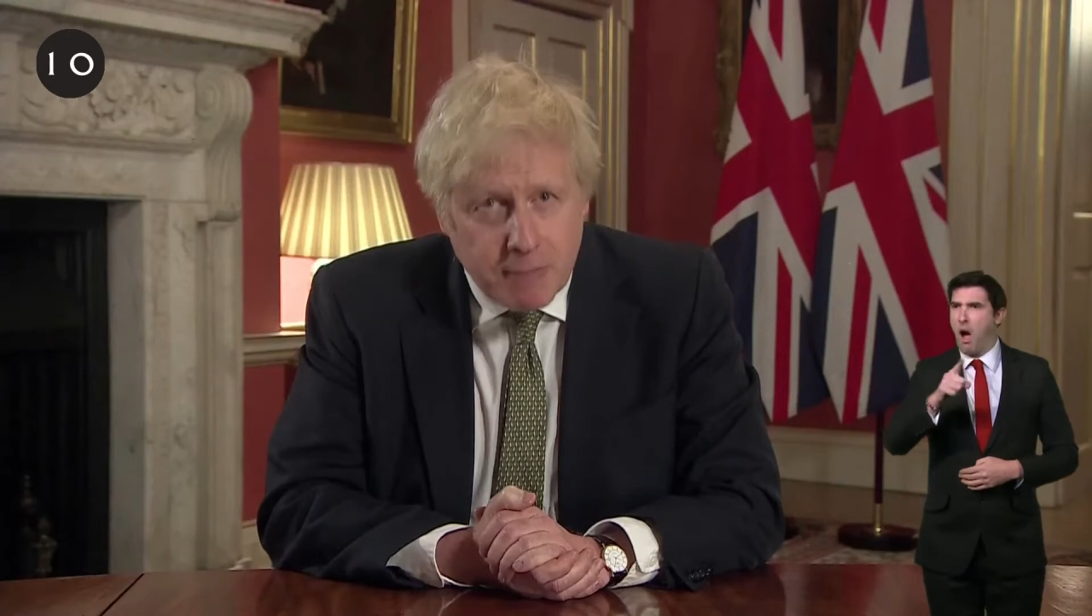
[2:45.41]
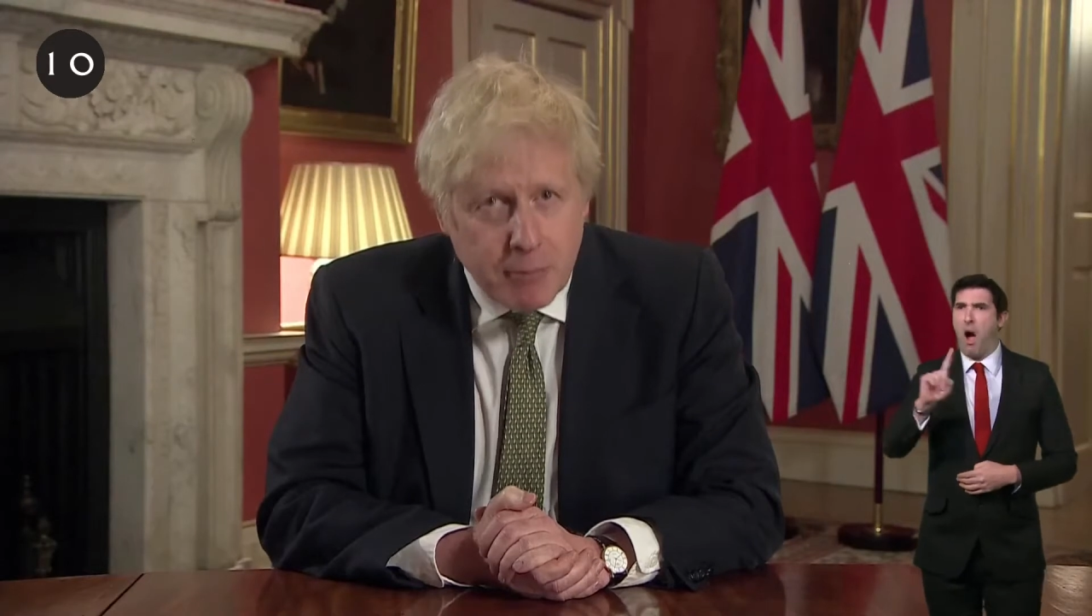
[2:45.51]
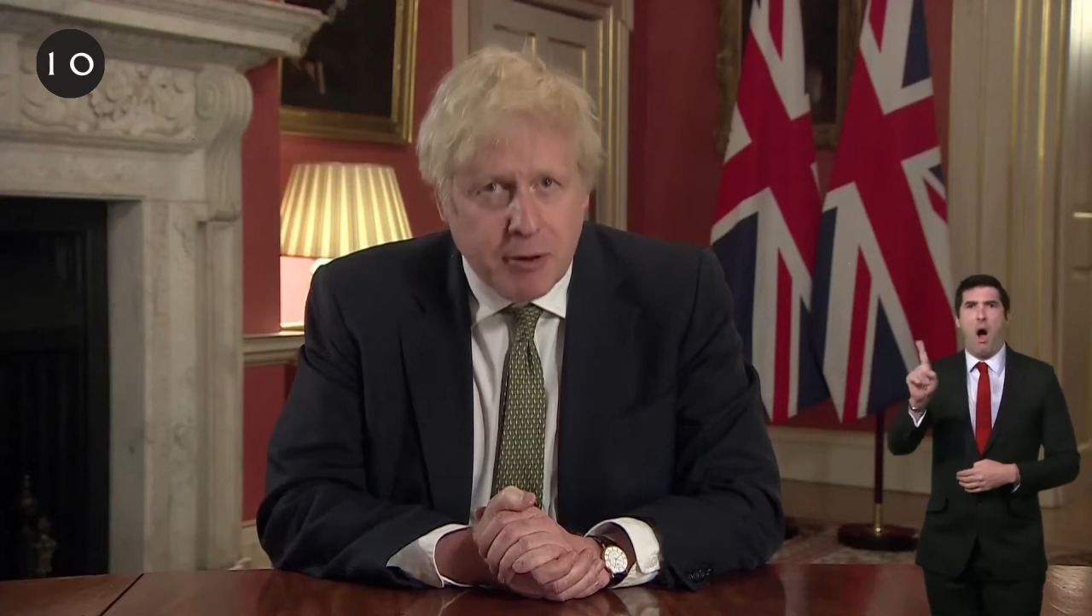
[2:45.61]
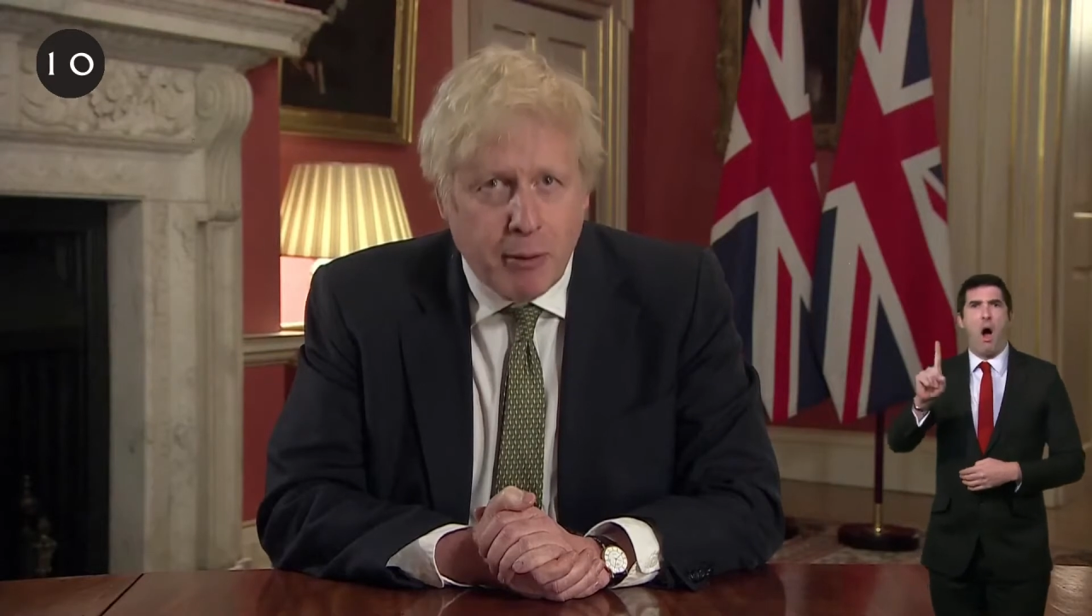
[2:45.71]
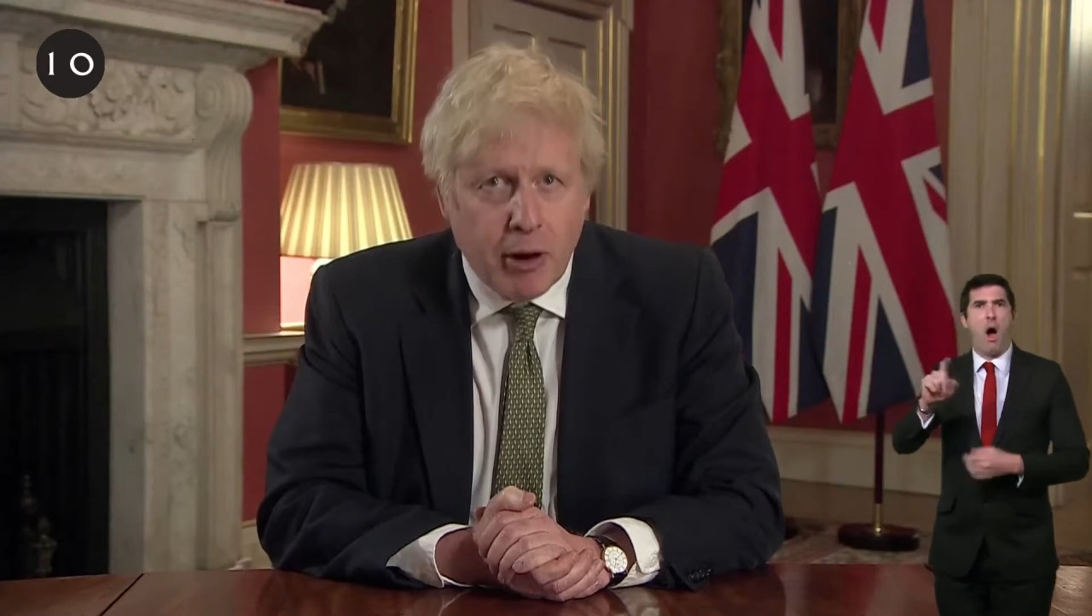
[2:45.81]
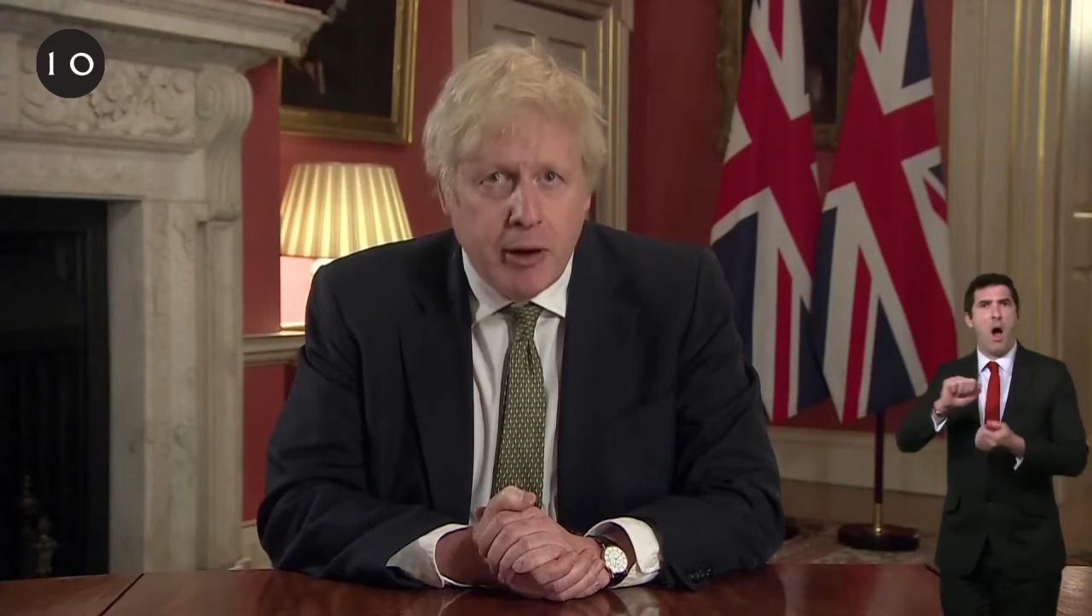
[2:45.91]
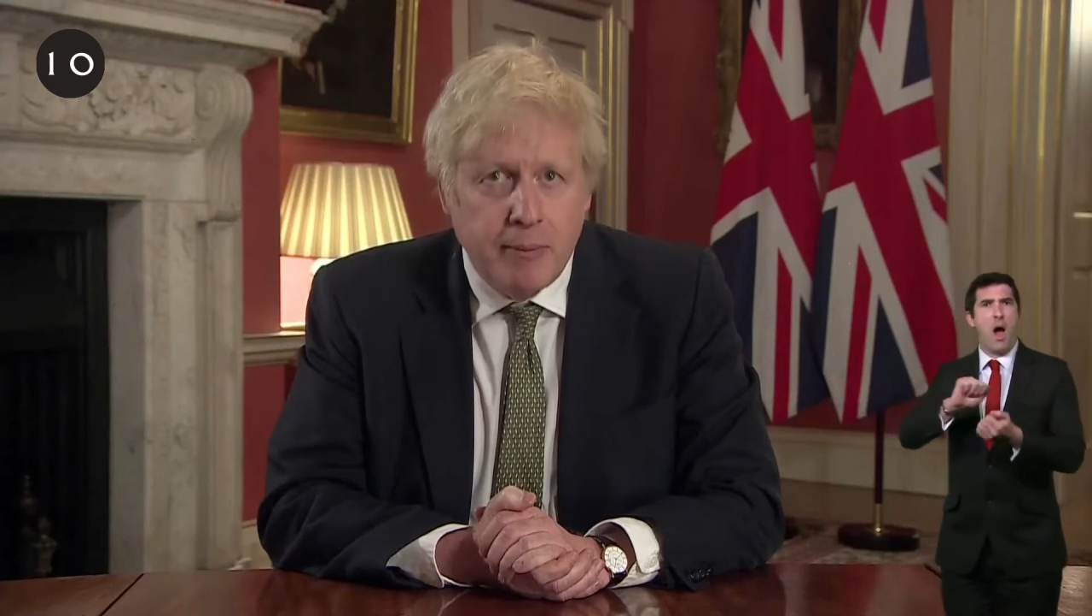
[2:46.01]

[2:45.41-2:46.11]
except for